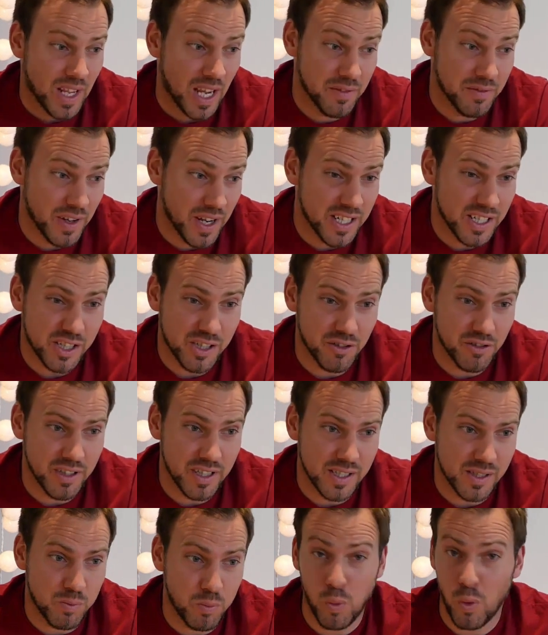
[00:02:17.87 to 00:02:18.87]
Adventure
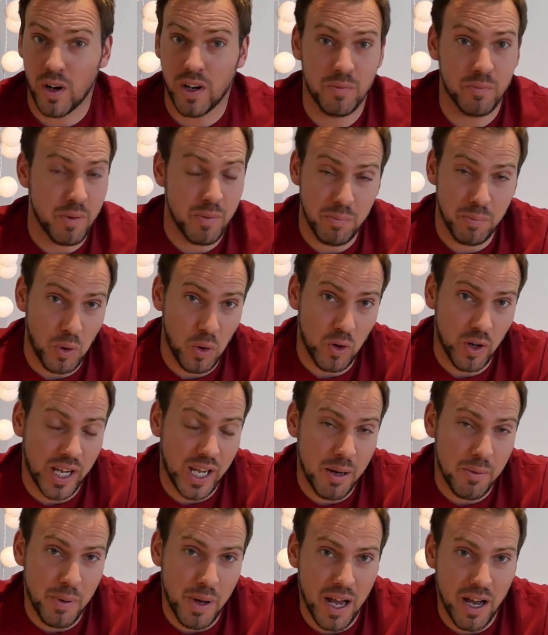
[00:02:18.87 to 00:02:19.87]
is what I've been
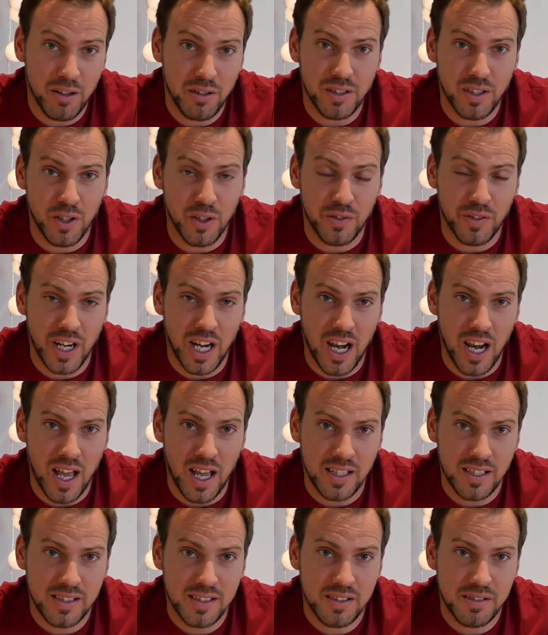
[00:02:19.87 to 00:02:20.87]
blogging about over the
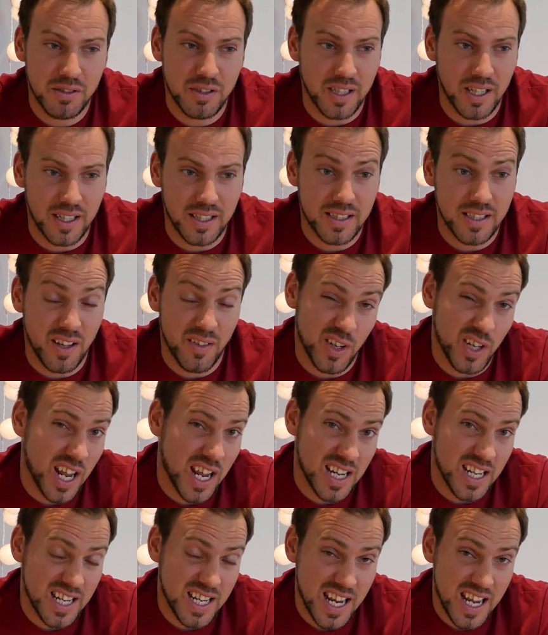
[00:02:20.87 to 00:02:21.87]
last 6, 7,
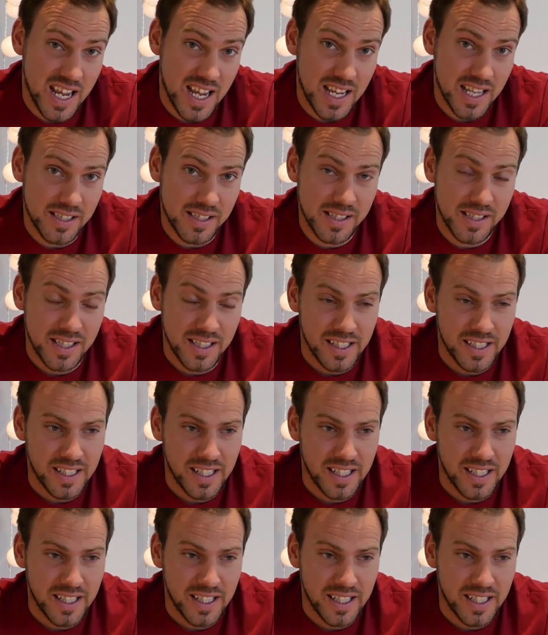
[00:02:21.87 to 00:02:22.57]
8 years,